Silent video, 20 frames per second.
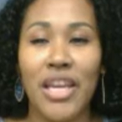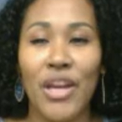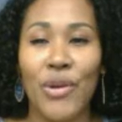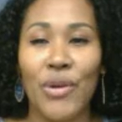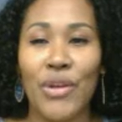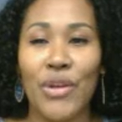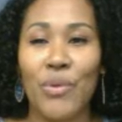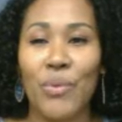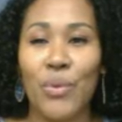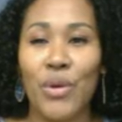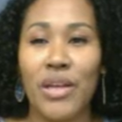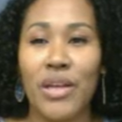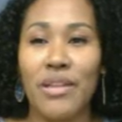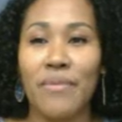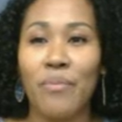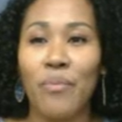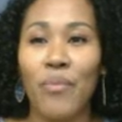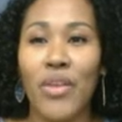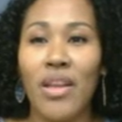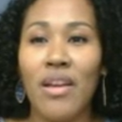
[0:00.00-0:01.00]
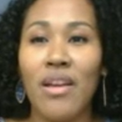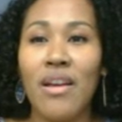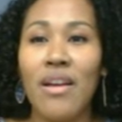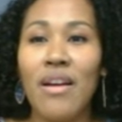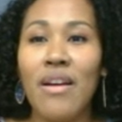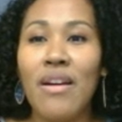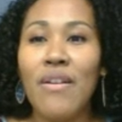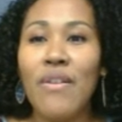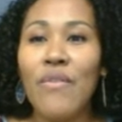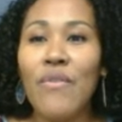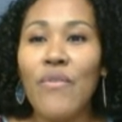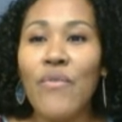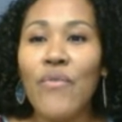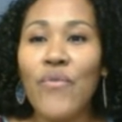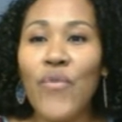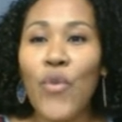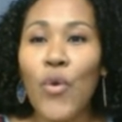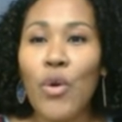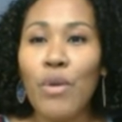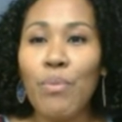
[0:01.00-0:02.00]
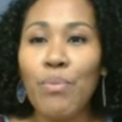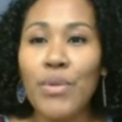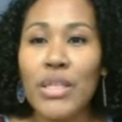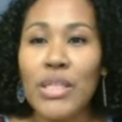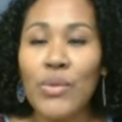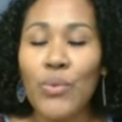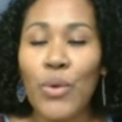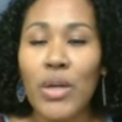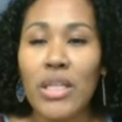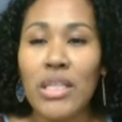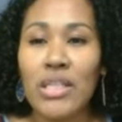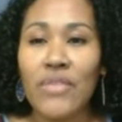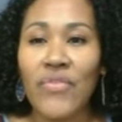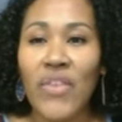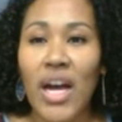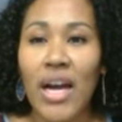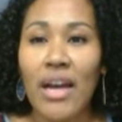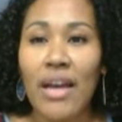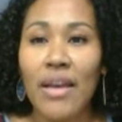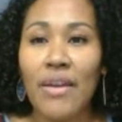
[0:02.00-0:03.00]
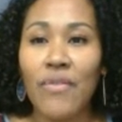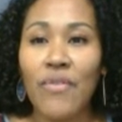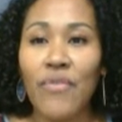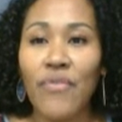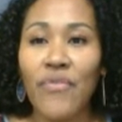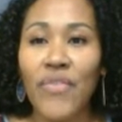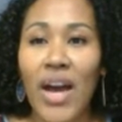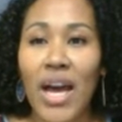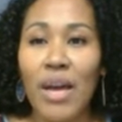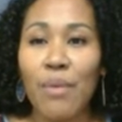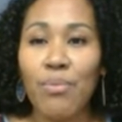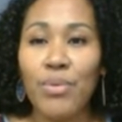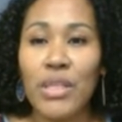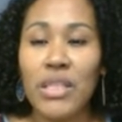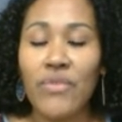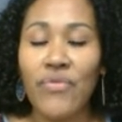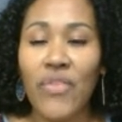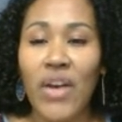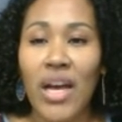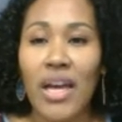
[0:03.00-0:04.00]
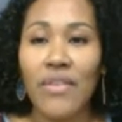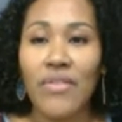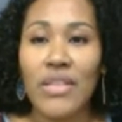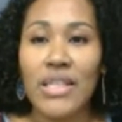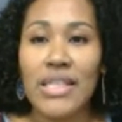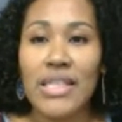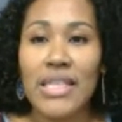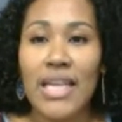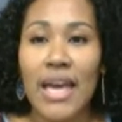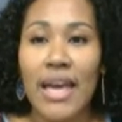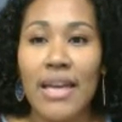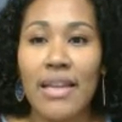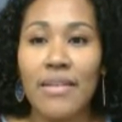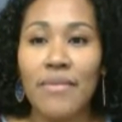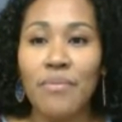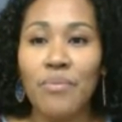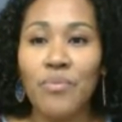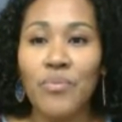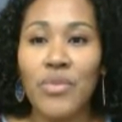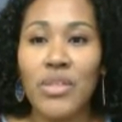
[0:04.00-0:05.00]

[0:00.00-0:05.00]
carry the 1. 4 plus 1 is 5. 5 plus 5 is 10.